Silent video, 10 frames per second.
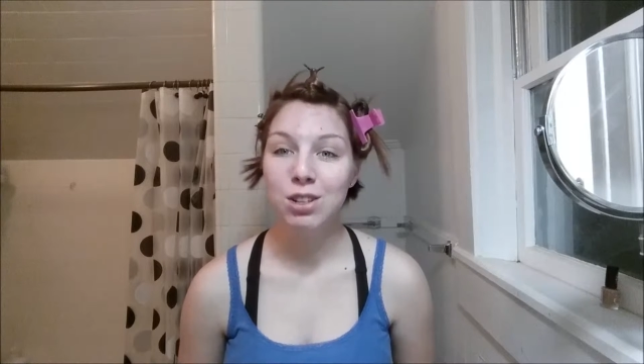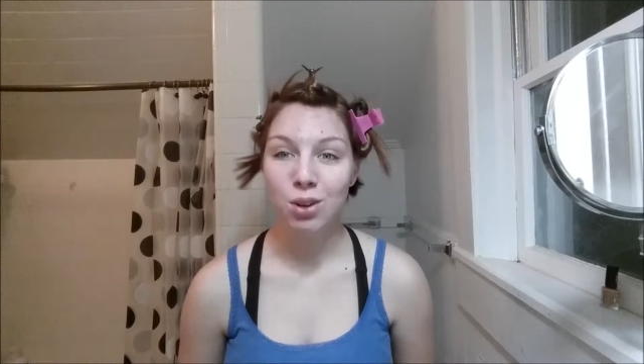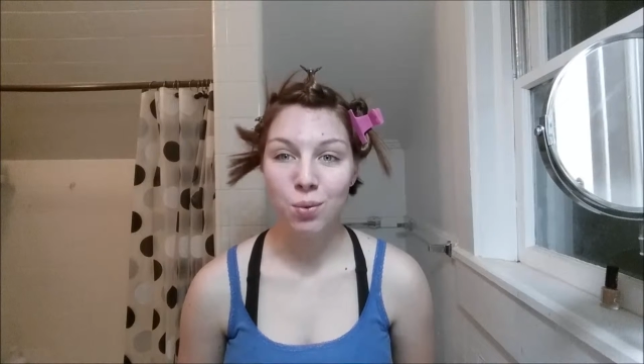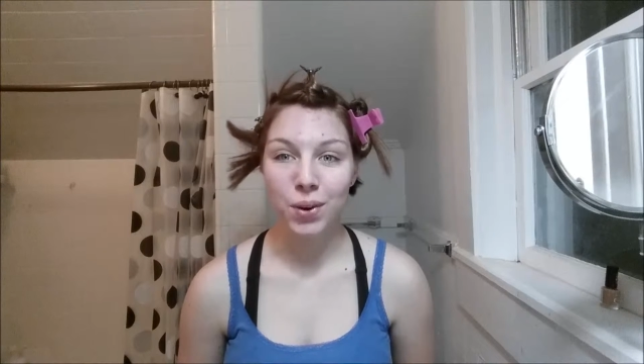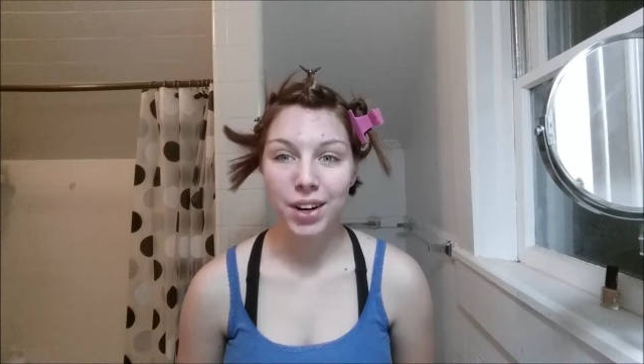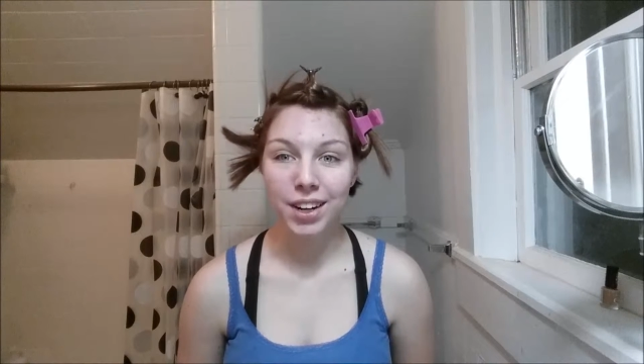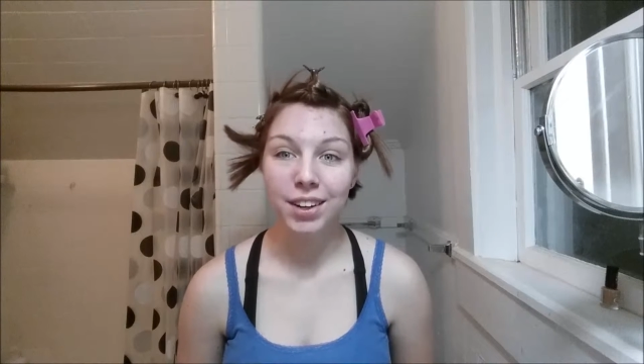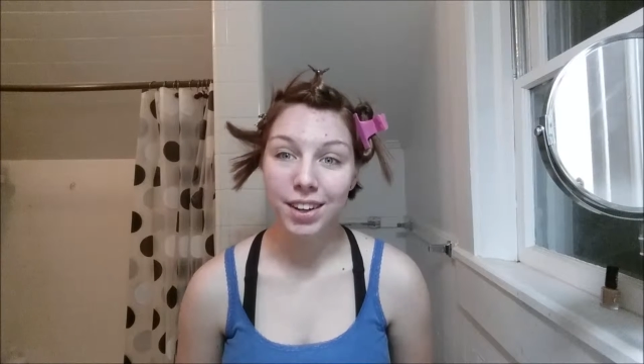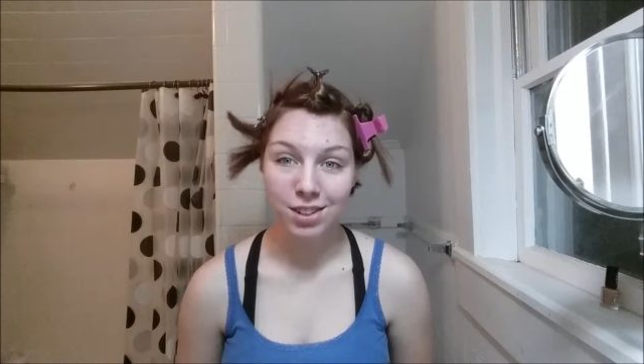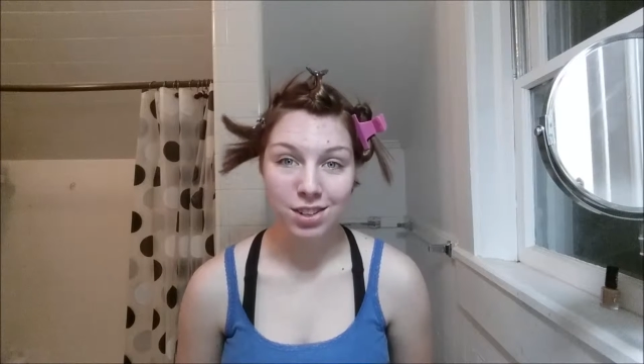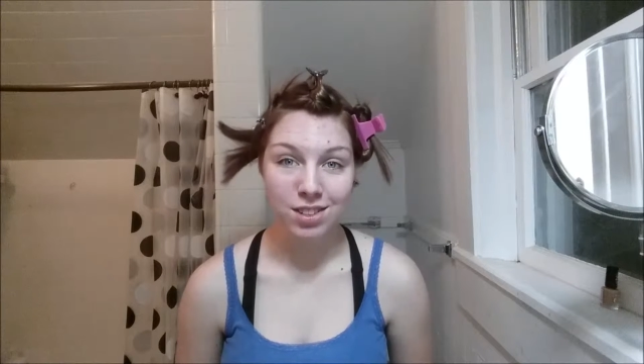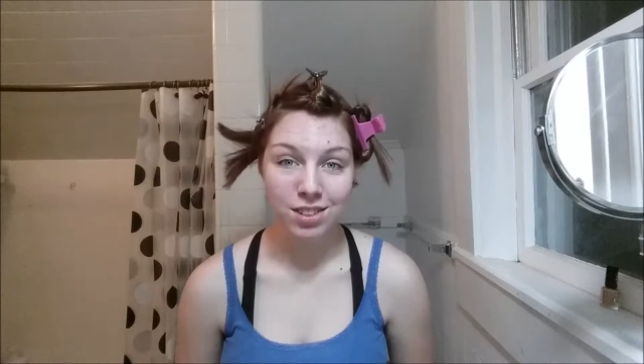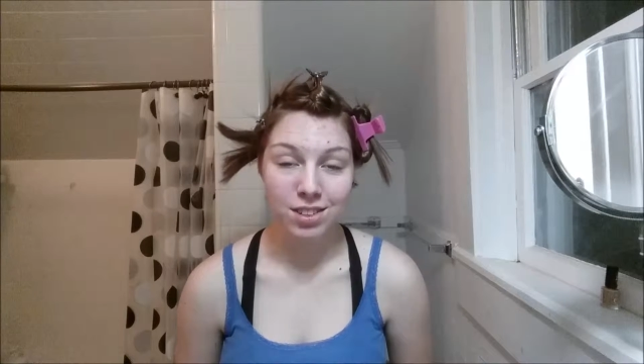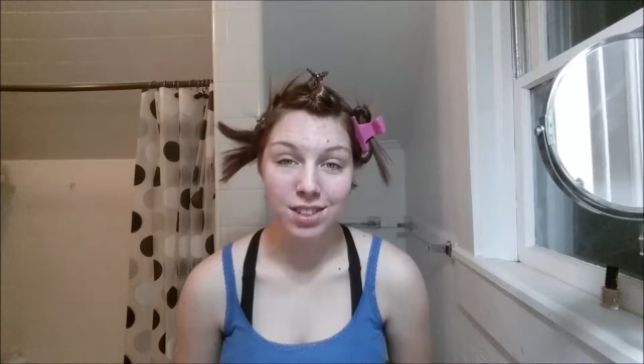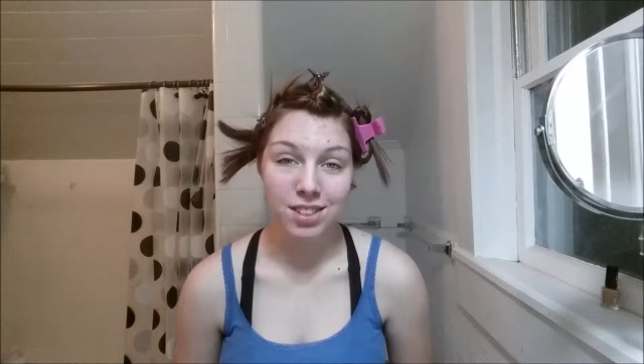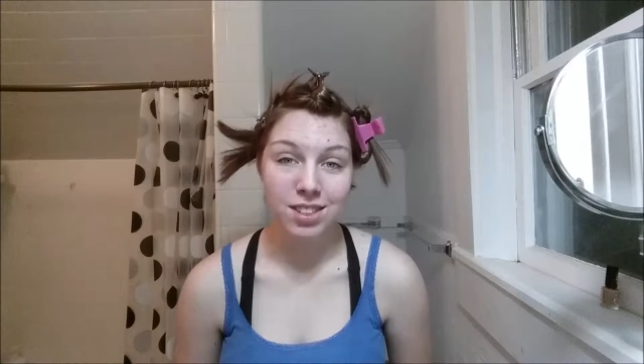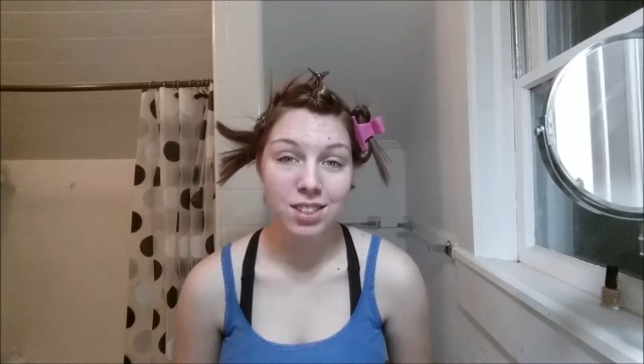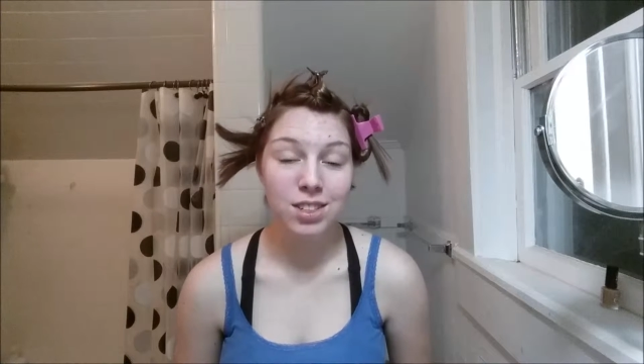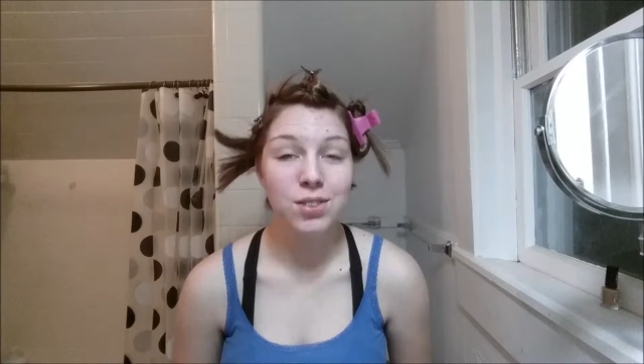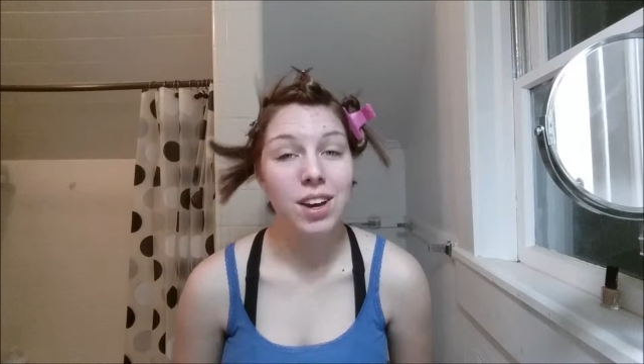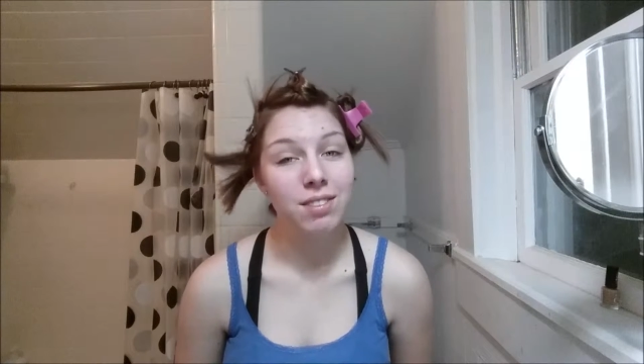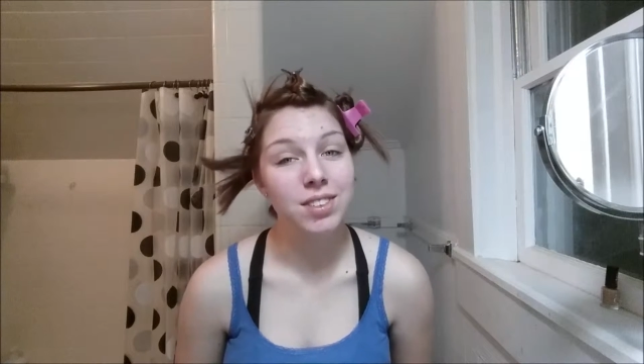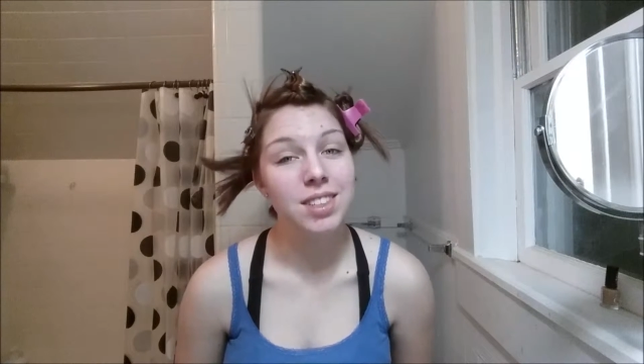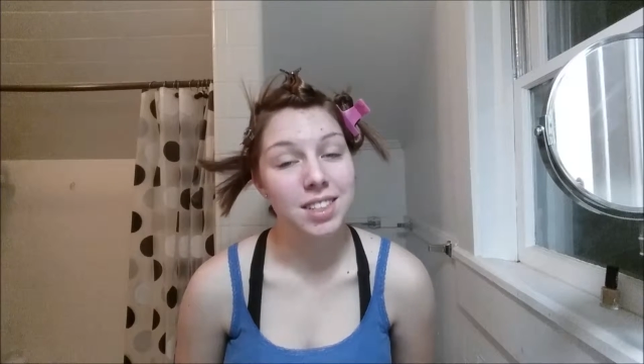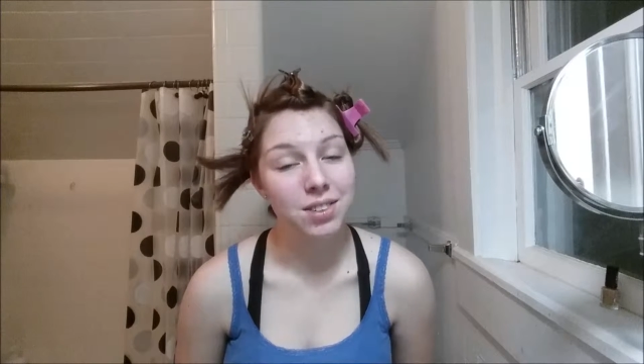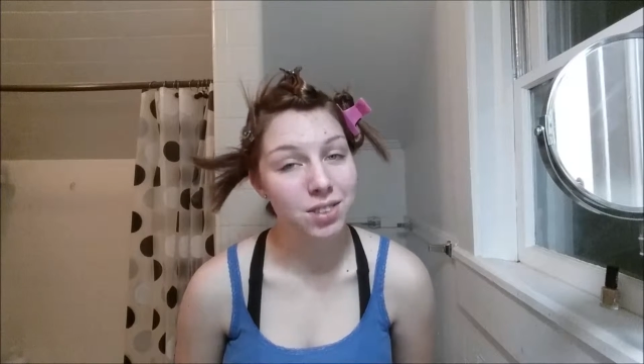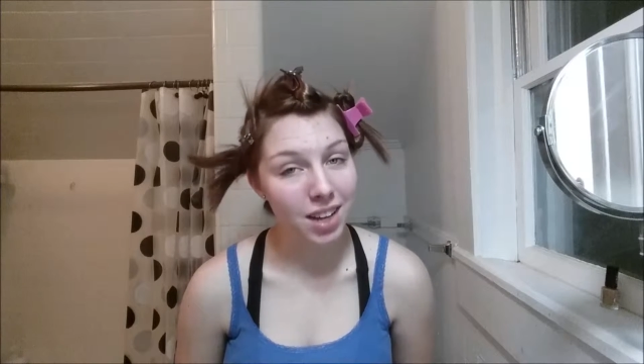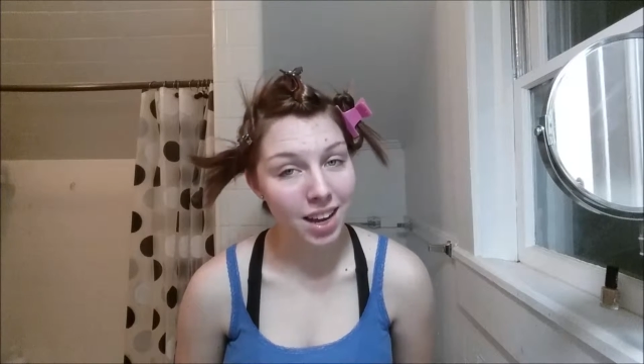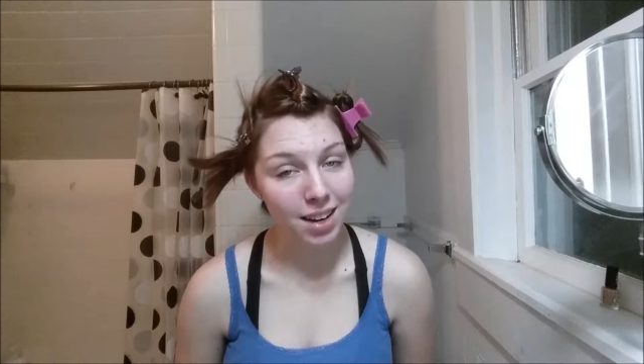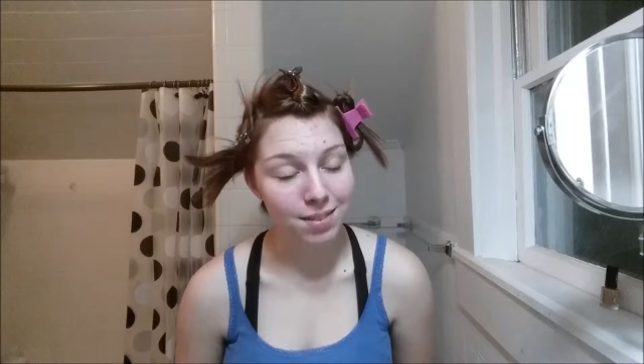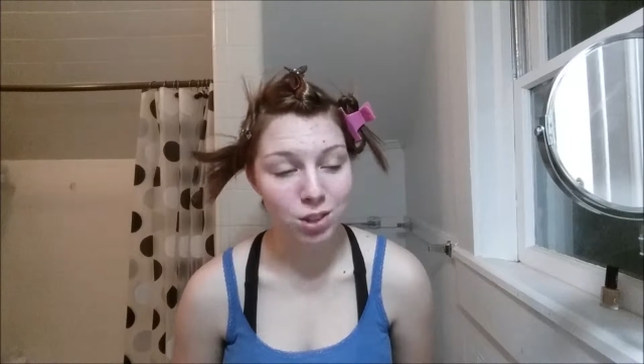Don't worry, your hairdresser does this to you every single time